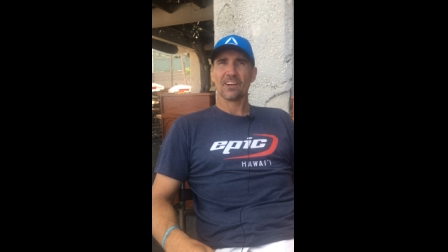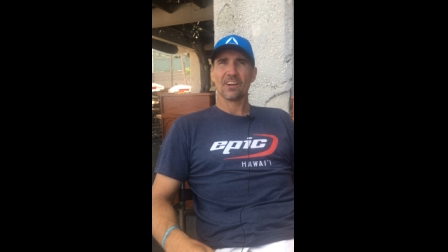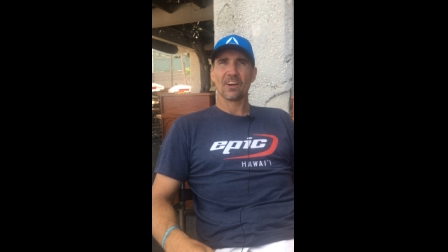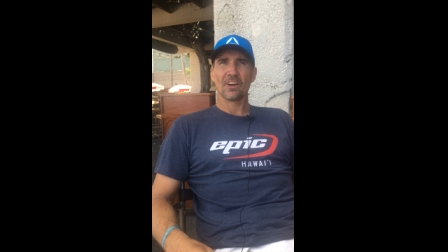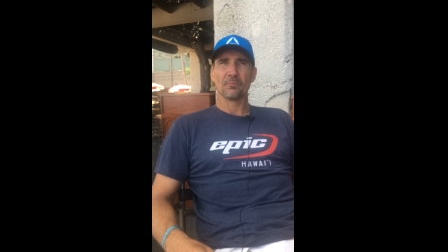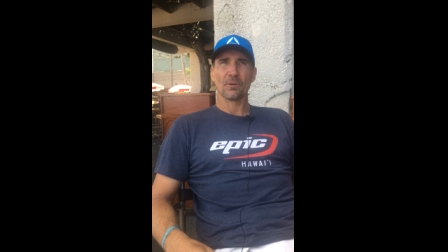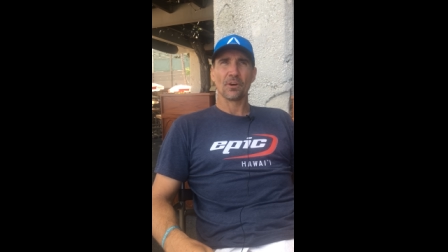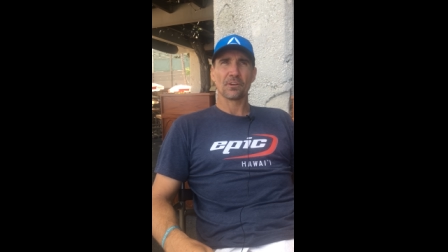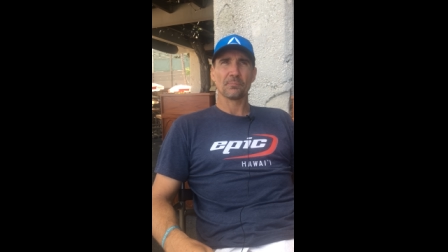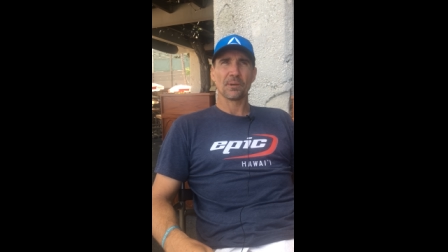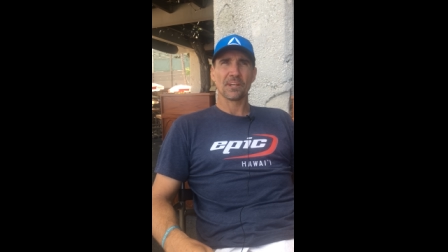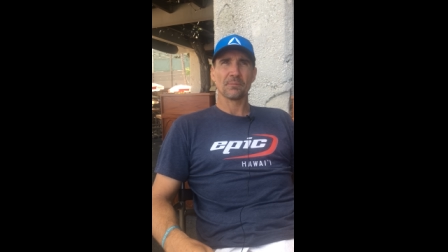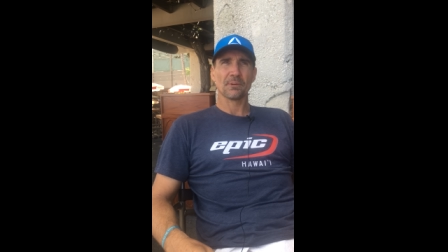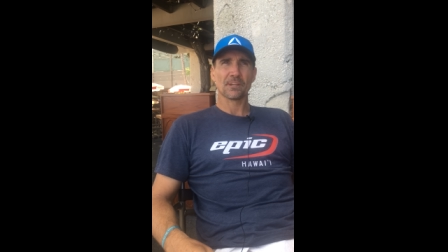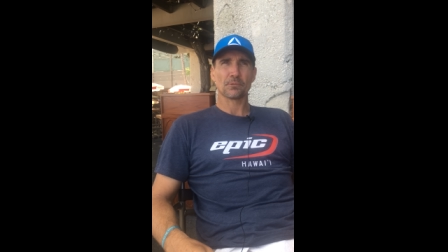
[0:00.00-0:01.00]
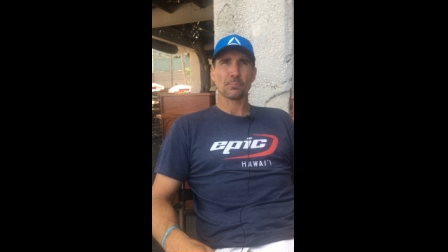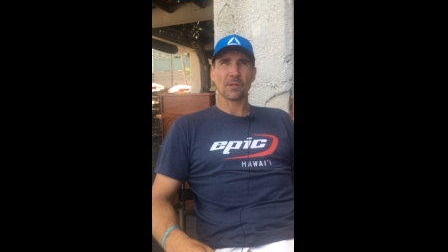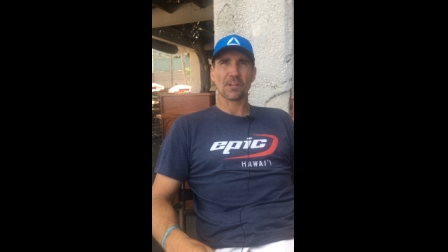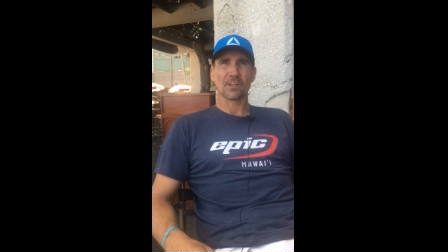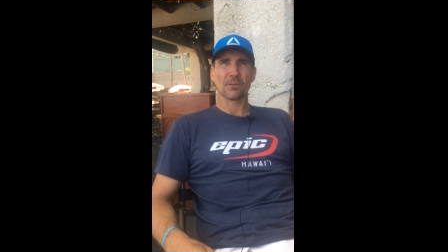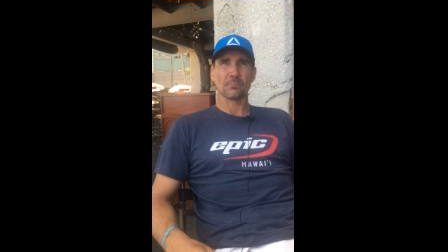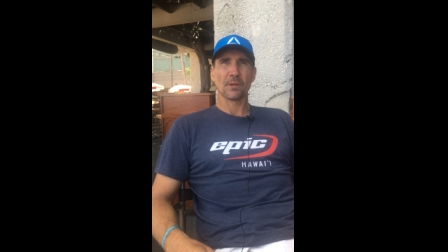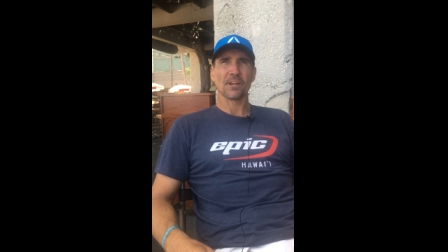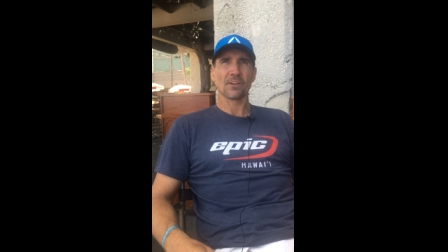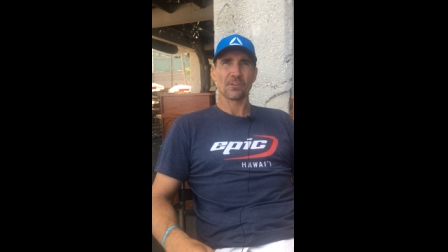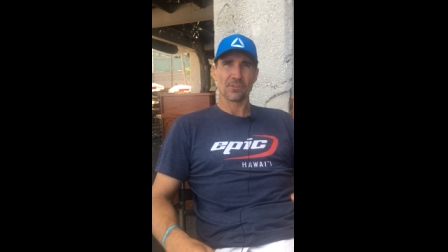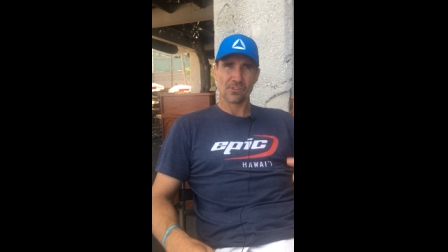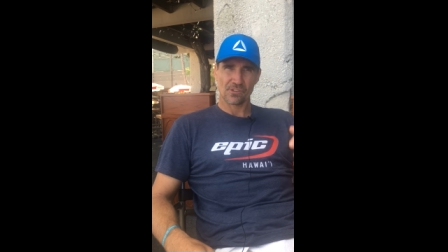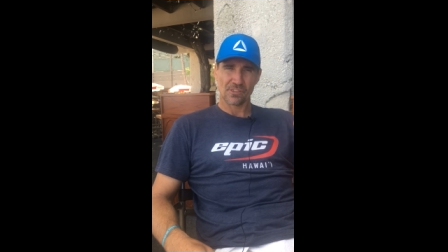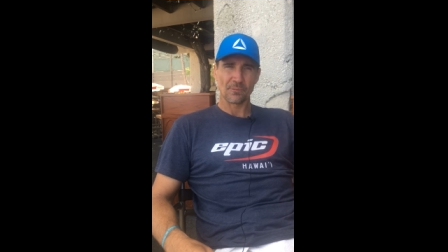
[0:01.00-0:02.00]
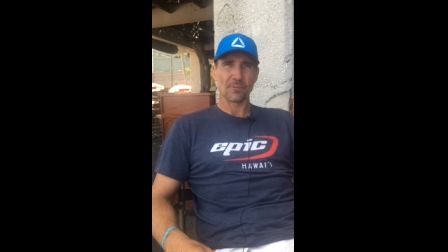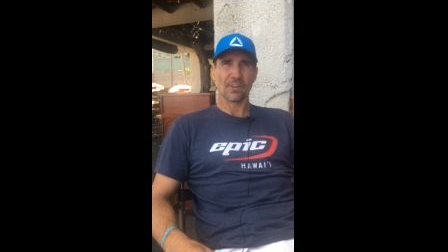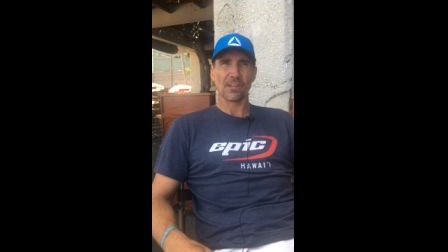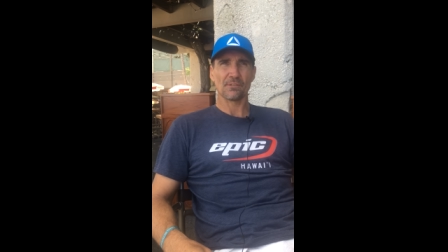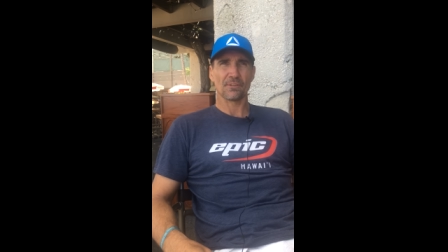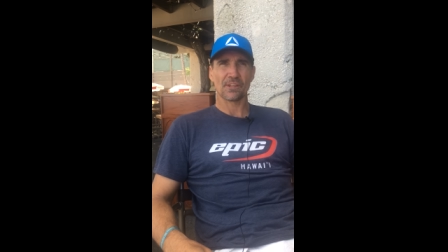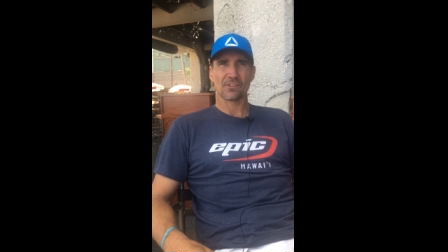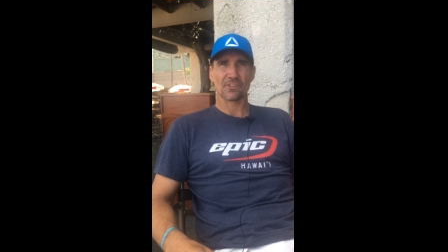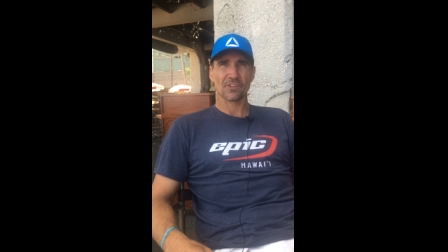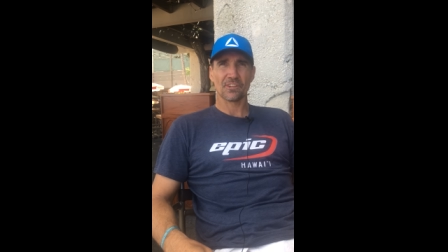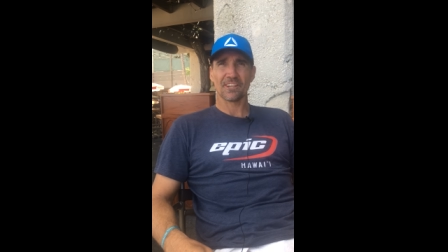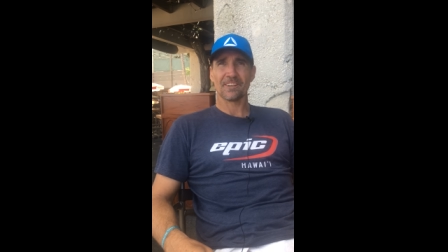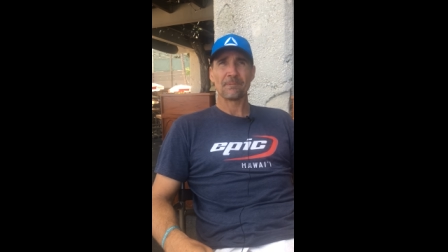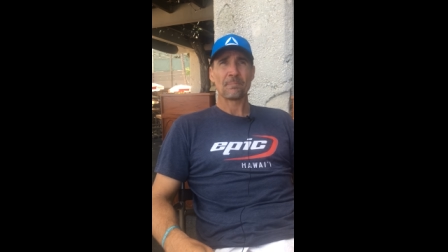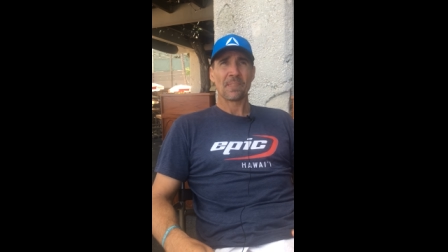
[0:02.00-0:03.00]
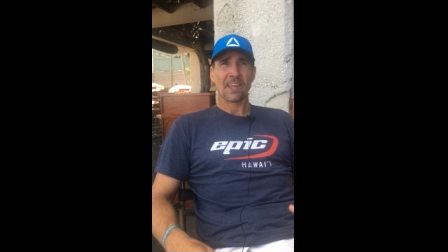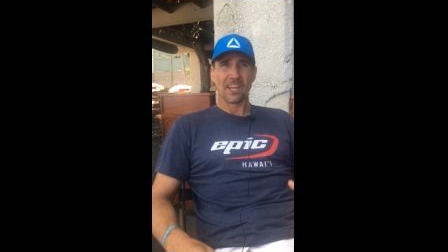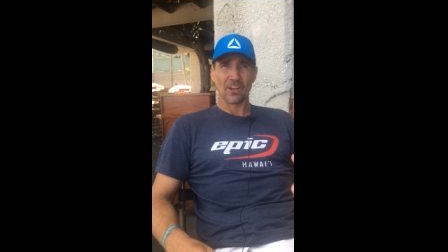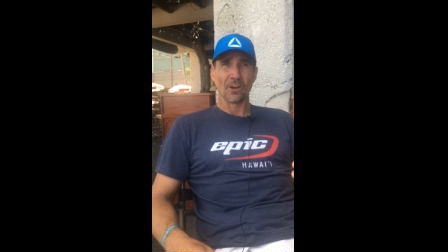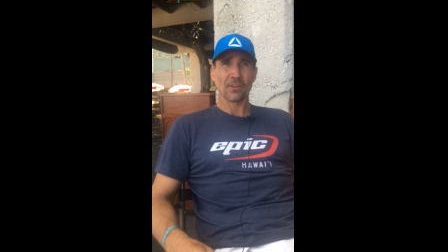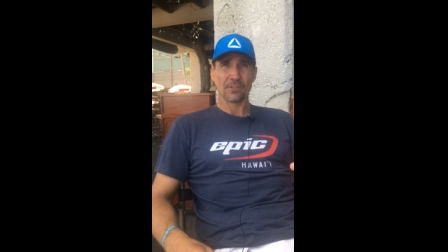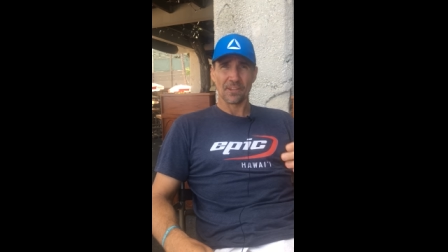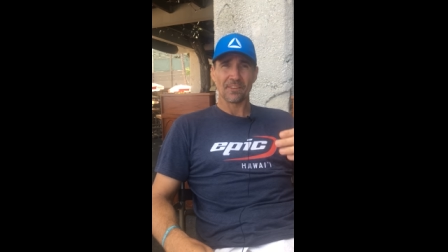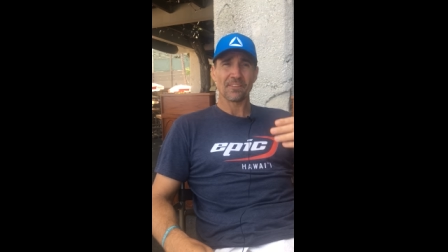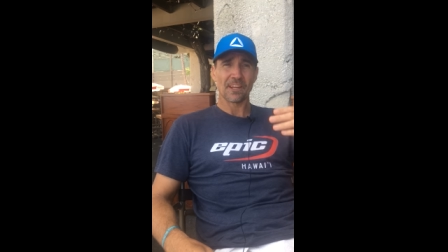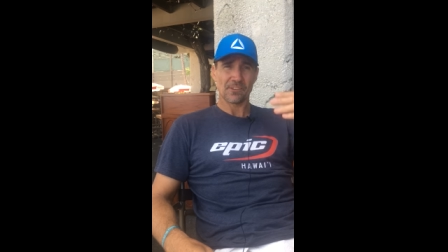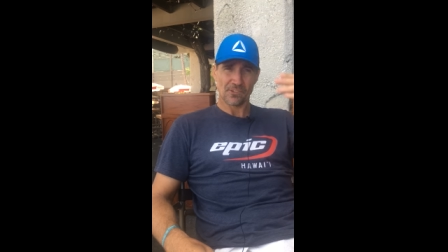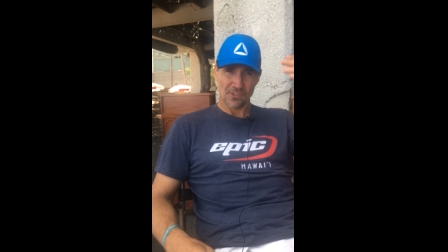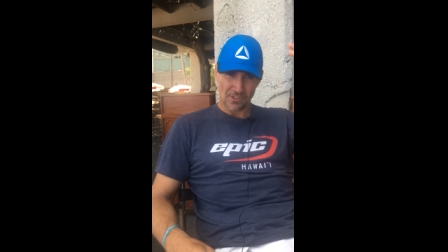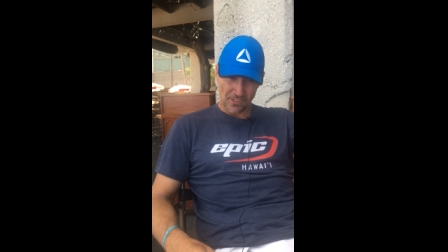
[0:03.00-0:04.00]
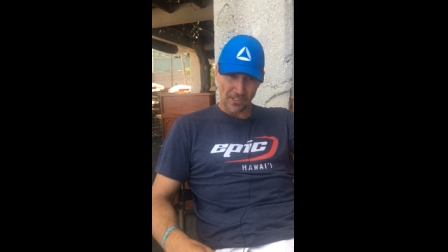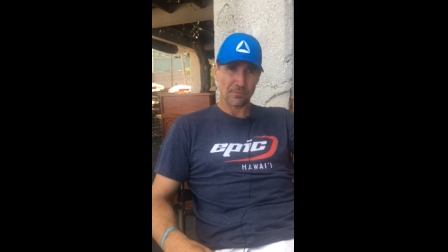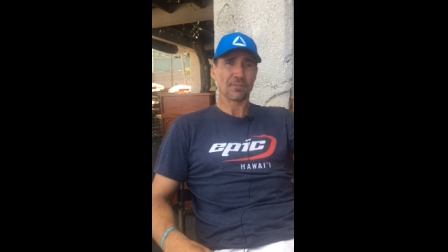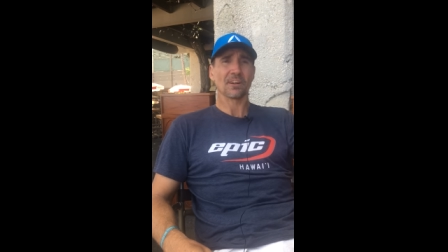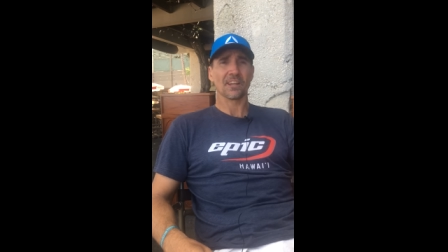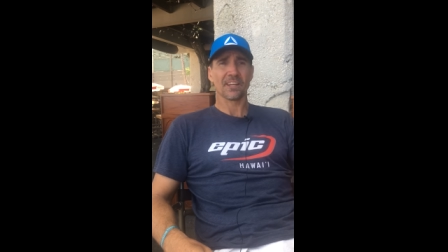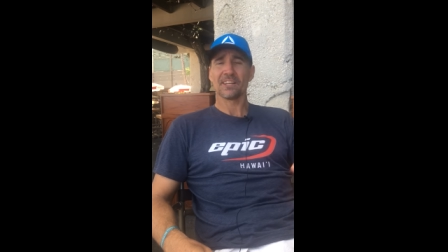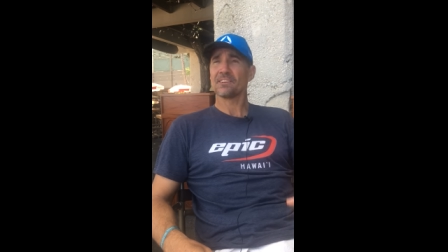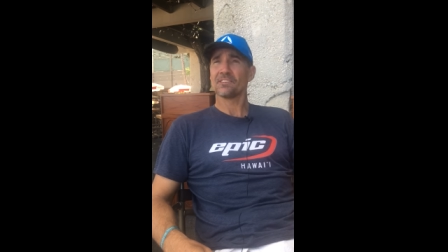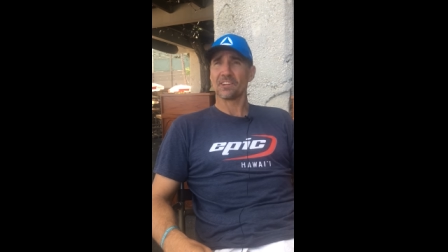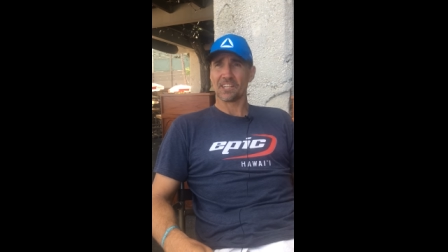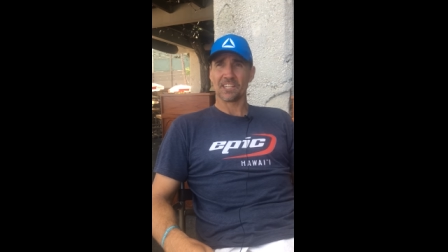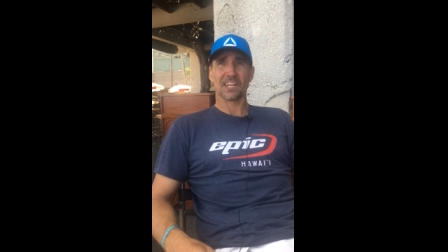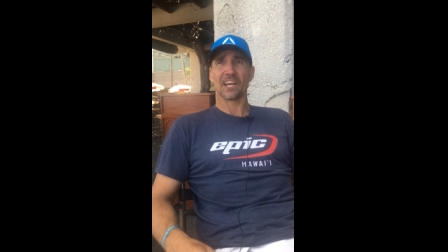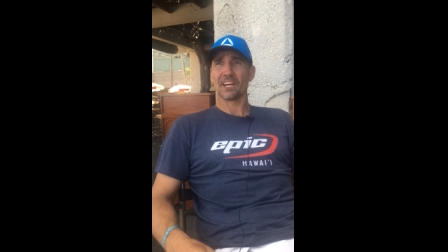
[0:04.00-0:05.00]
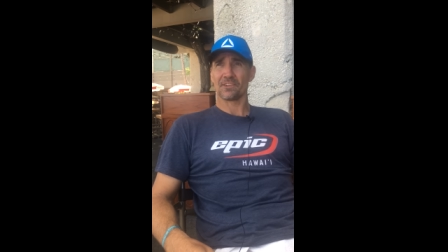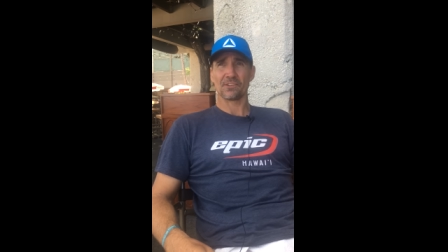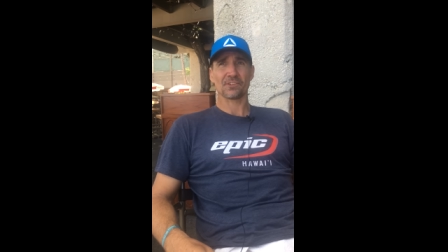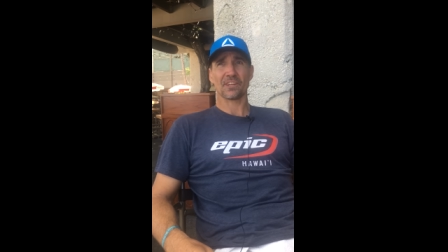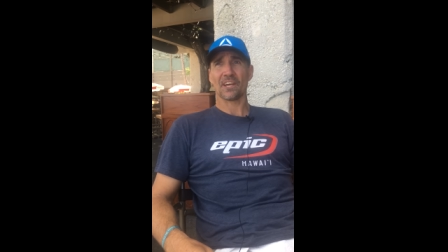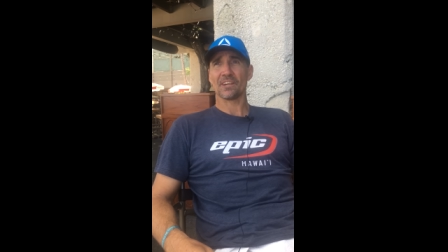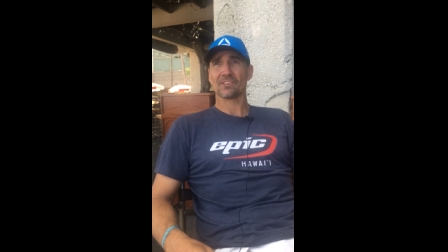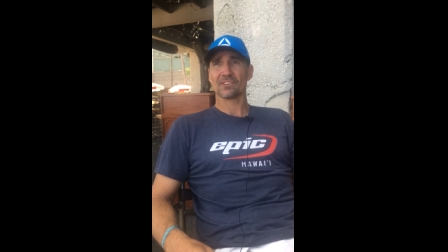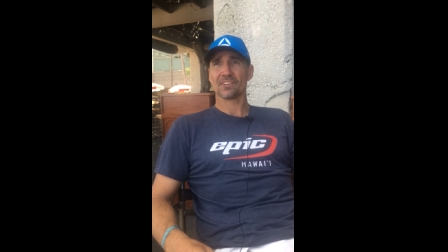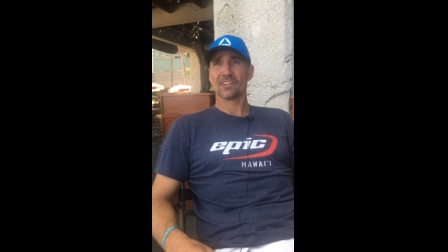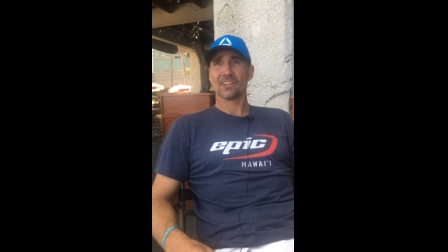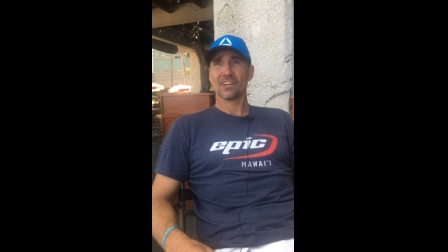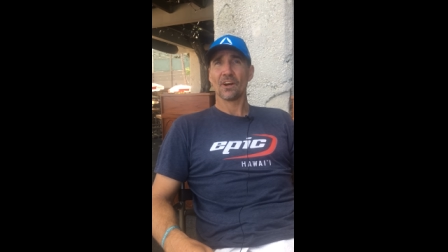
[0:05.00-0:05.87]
I might have been a much better competitor in some of the events I did. And I think that's definitely Dean Gardner's case.